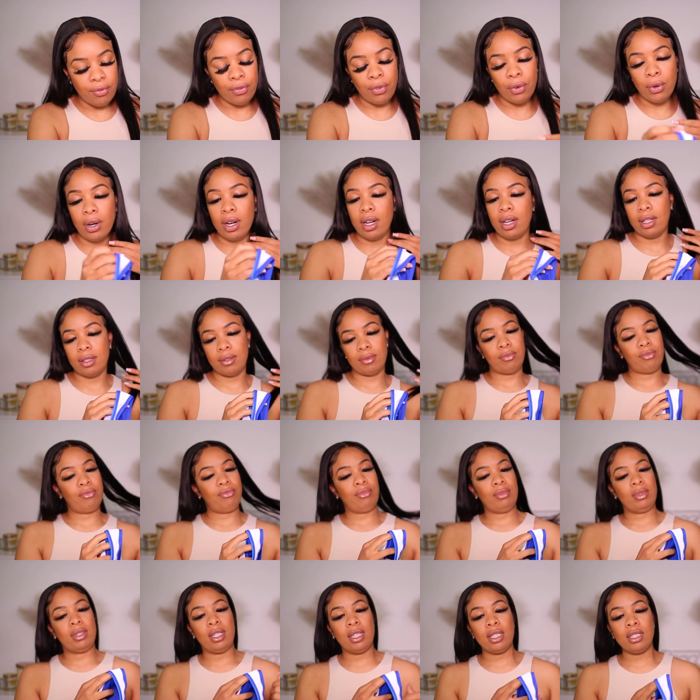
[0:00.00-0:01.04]
for
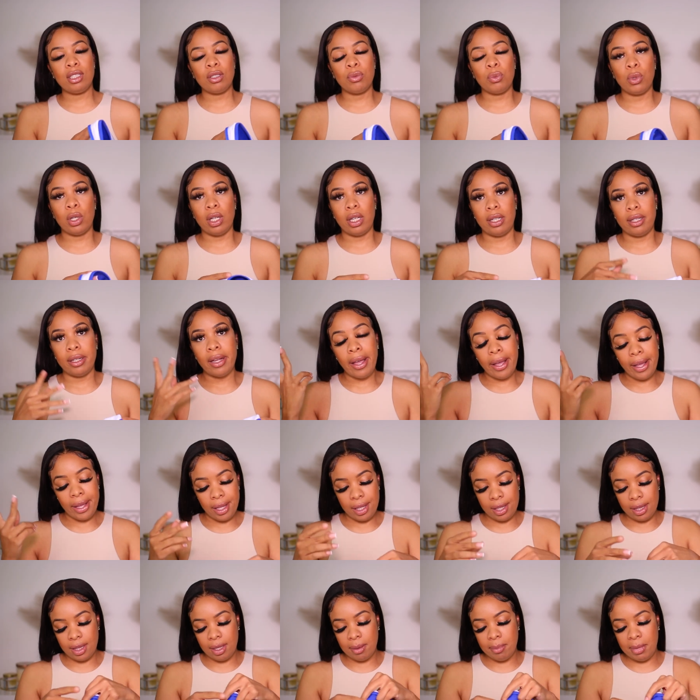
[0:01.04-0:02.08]
this one
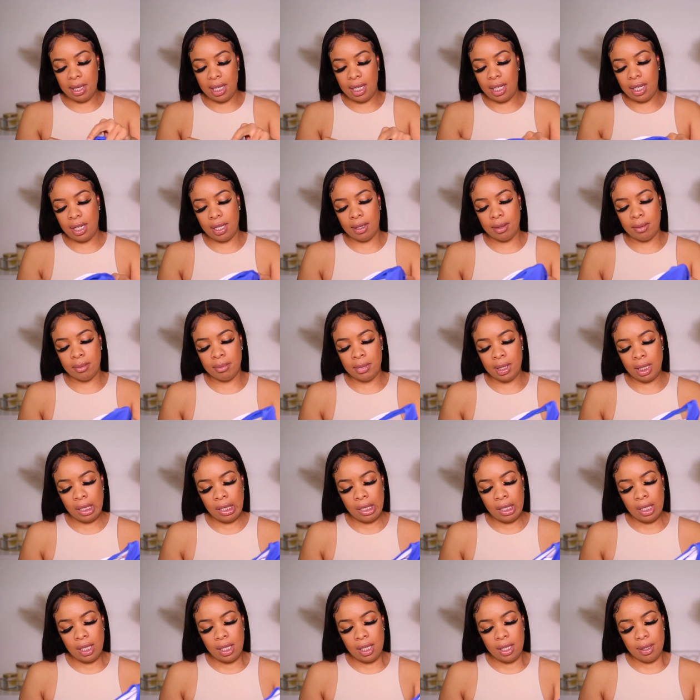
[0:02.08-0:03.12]
the medium
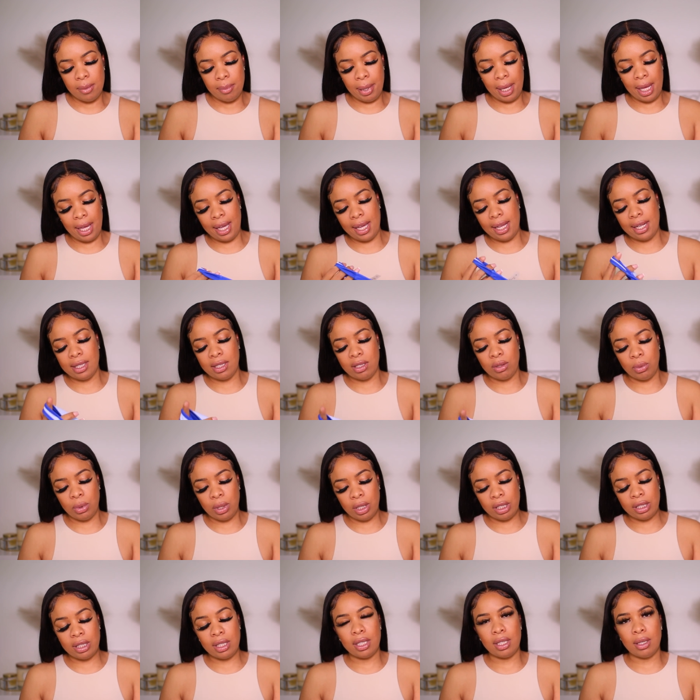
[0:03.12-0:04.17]
pants
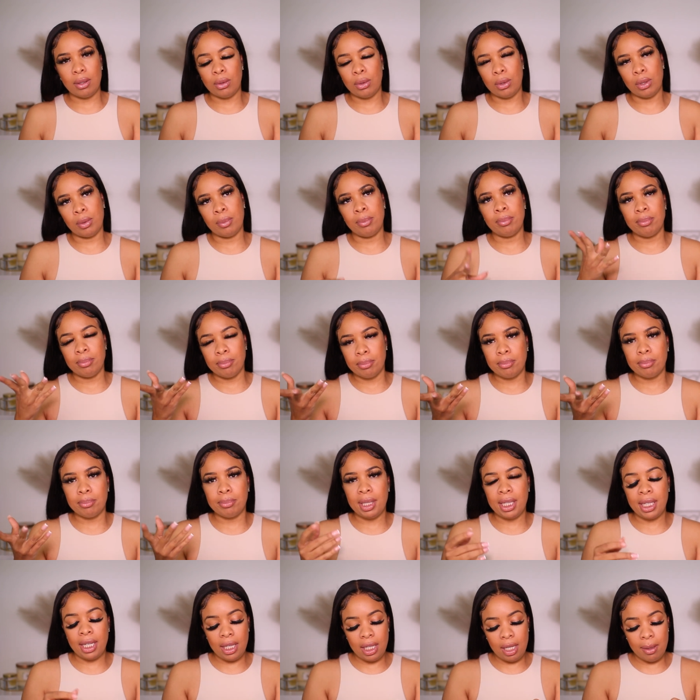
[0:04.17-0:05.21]
weren't or
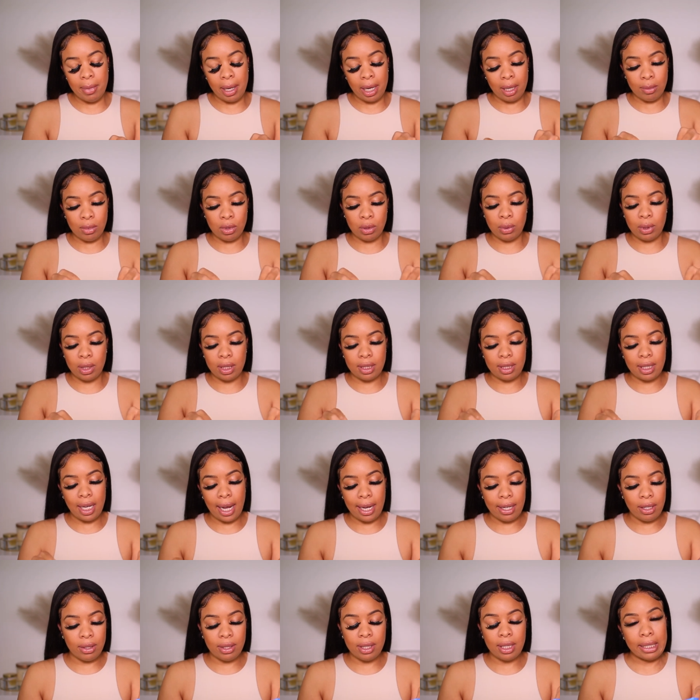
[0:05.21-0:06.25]
bikini bottoms weren't
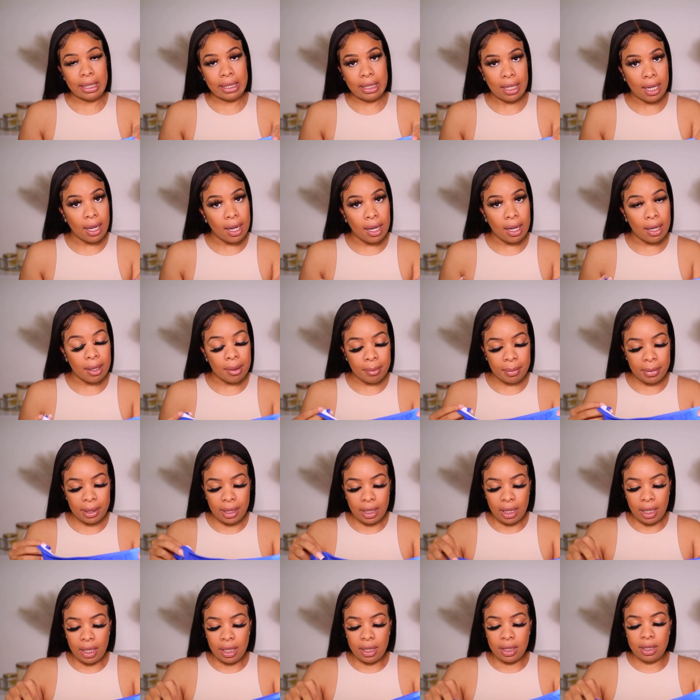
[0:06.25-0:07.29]
tighter than the top
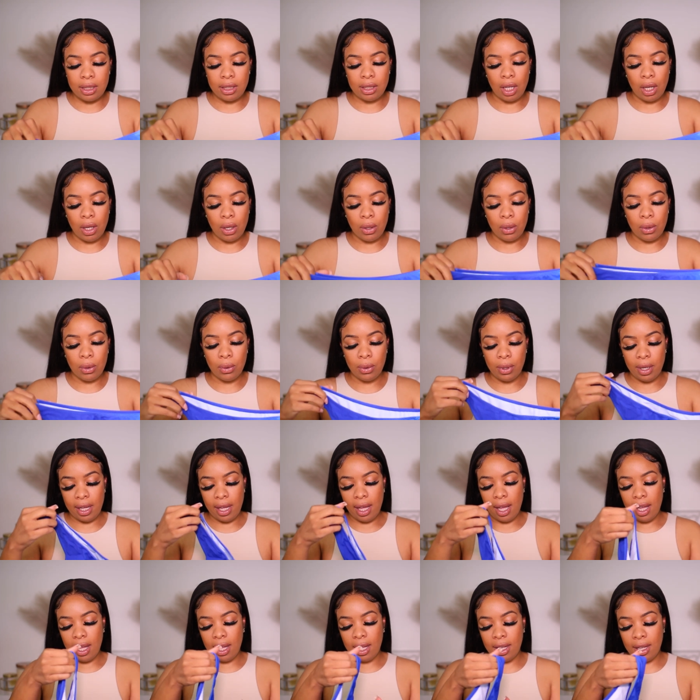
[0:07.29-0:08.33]
so
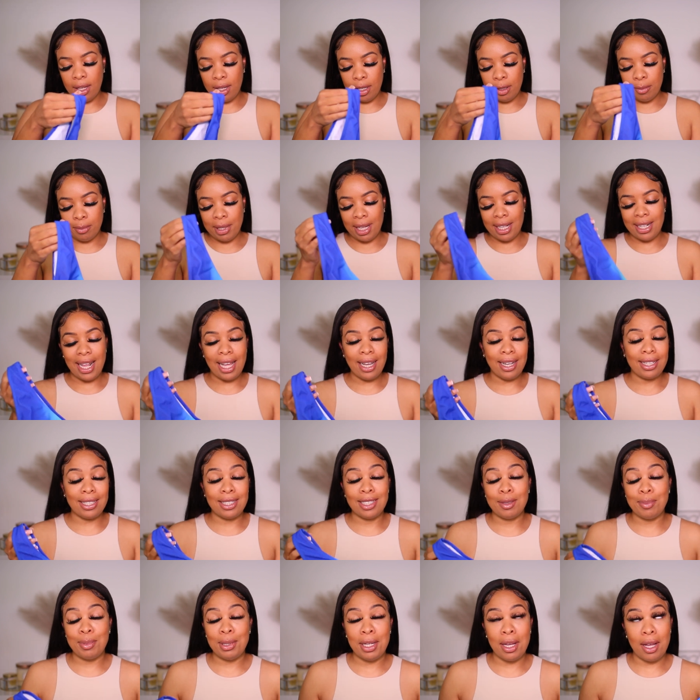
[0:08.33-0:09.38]
um and that could
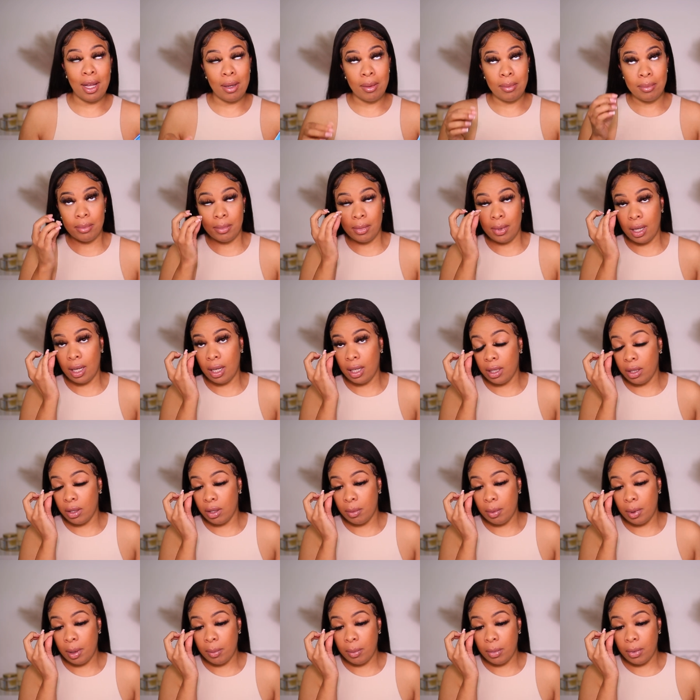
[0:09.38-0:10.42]
just be um a
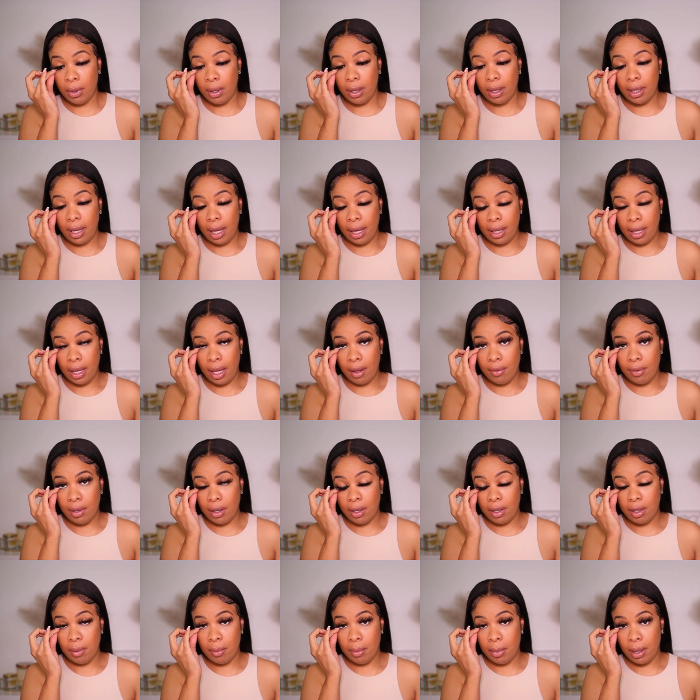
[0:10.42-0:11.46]
little bit more like
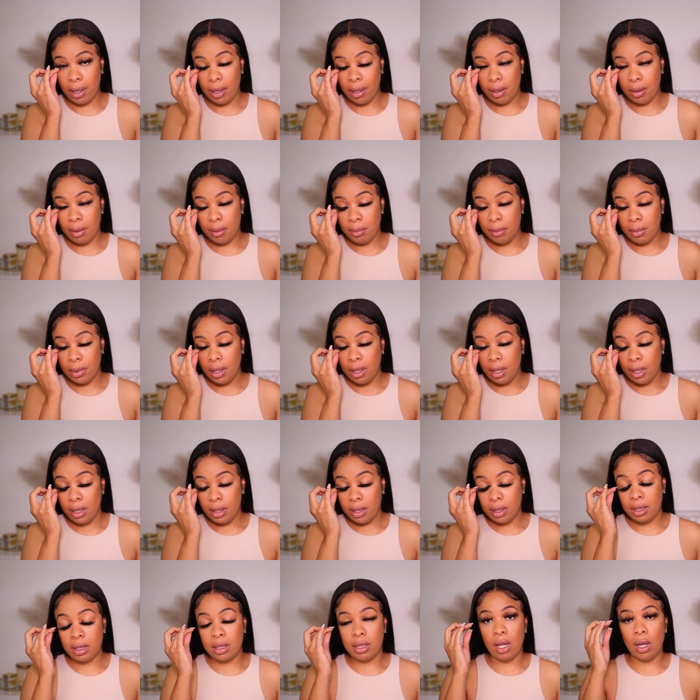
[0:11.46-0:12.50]
heavier at the bottom
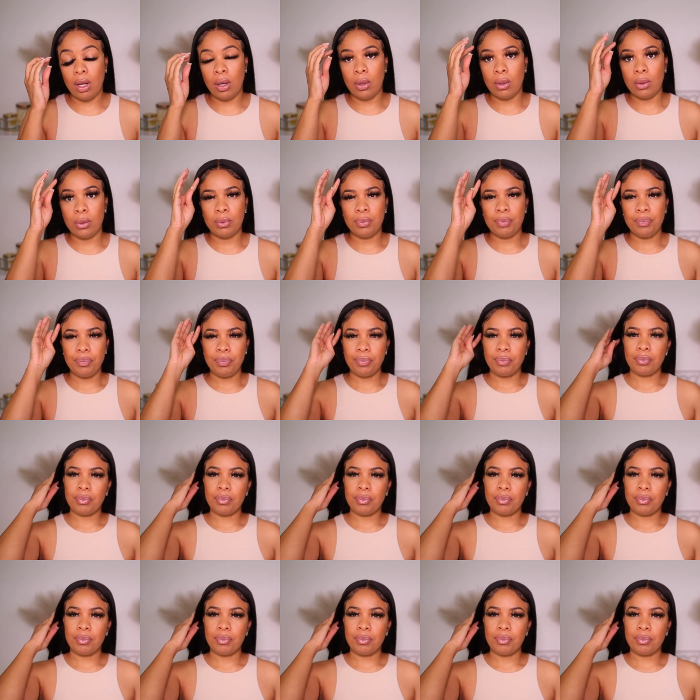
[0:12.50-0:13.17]
so